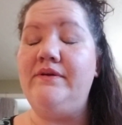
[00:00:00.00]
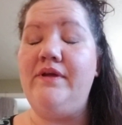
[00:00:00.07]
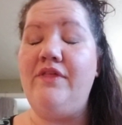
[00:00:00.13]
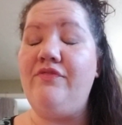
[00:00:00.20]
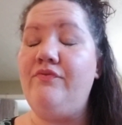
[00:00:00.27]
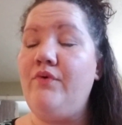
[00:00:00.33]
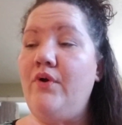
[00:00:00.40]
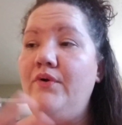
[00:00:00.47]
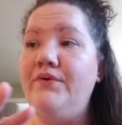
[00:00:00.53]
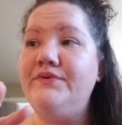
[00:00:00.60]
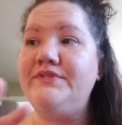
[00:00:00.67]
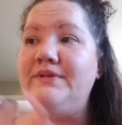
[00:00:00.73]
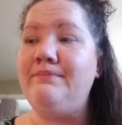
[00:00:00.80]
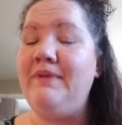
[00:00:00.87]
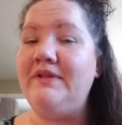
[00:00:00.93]

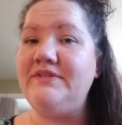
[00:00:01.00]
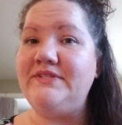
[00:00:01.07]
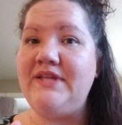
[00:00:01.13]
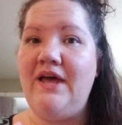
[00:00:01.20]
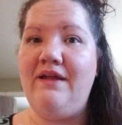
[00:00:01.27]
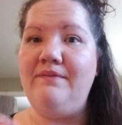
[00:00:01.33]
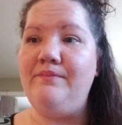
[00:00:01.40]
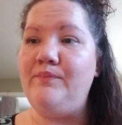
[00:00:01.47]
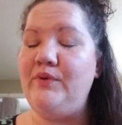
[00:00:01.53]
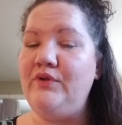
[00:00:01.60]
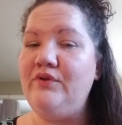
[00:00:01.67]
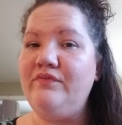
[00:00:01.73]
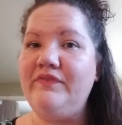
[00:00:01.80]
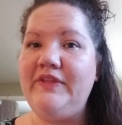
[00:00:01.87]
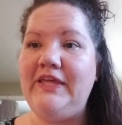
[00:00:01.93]
throws and melts down
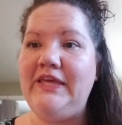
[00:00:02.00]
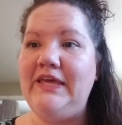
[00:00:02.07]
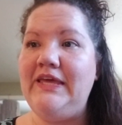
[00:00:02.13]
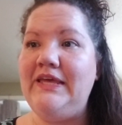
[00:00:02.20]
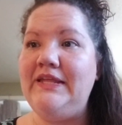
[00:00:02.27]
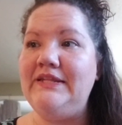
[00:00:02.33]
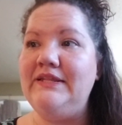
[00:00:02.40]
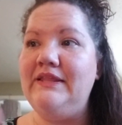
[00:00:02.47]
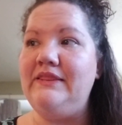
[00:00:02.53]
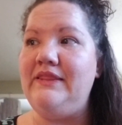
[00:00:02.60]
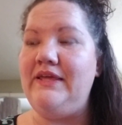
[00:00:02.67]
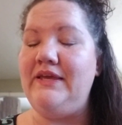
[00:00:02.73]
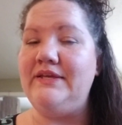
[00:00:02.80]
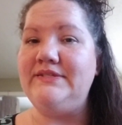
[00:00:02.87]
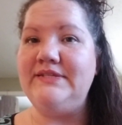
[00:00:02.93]
beautifully in
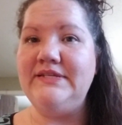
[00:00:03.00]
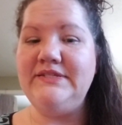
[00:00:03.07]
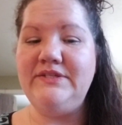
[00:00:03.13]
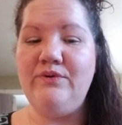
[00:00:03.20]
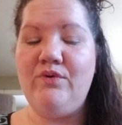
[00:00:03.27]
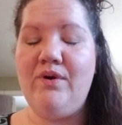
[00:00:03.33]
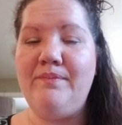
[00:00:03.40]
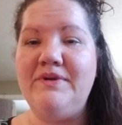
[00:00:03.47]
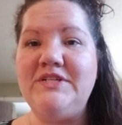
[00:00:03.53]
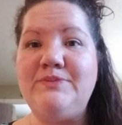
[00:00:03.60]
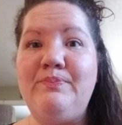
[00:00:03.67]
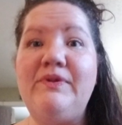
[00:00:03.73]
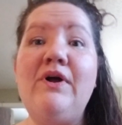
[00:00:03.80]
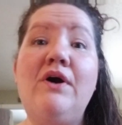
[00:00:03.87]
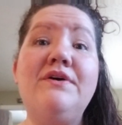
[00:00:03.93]
the Scentsy warmers,
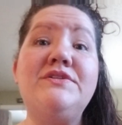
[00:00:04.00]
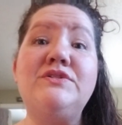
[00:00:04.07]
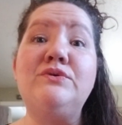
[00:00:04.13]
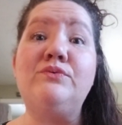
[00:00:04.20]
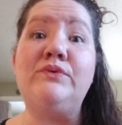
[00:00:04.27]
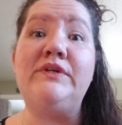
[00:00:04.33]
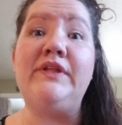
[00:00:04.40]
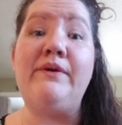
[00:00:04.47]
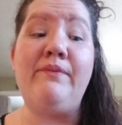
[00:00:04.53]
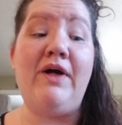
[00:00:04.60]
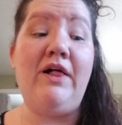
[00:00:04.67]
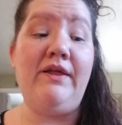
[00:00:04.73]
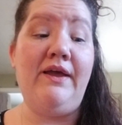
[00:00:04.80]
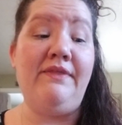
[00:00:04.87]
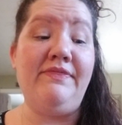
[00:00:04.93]
but also really
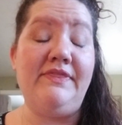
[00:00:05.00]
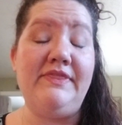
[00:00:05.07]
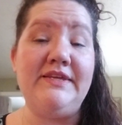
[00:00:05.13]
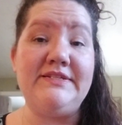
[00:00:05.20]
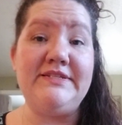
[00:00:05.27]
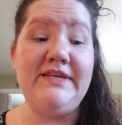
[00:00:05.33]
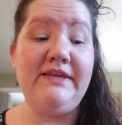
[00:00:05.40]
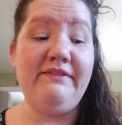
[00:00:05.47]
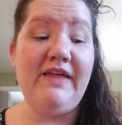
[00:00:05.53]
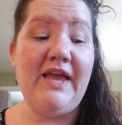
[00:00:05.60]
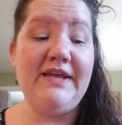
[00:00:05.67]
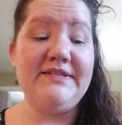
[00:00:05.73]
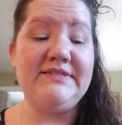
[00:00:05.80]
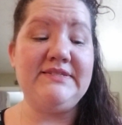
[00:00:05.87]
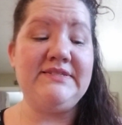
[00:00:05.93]
well in the tea
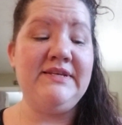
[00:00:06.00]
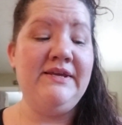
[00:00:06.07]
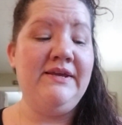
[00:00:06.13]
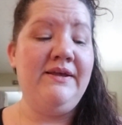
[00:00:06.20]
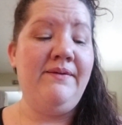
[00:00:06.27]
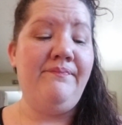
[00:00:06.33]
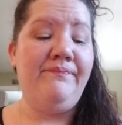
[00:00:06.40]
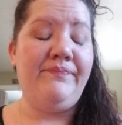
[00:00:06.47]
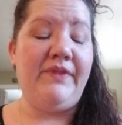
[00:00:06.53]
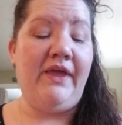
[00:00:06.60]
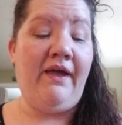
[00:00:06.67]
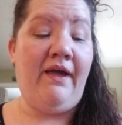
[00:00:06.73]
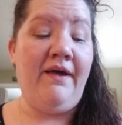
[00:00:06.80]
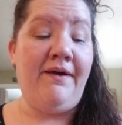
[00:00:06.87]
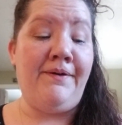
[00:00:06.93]
lights.
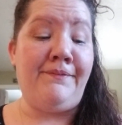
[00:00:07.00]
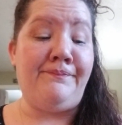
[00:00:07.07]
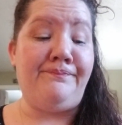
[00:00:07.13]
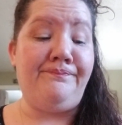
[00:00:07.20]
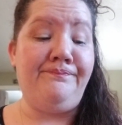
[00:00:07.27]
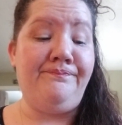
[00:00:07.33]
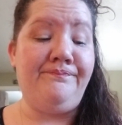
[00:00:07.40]
I'm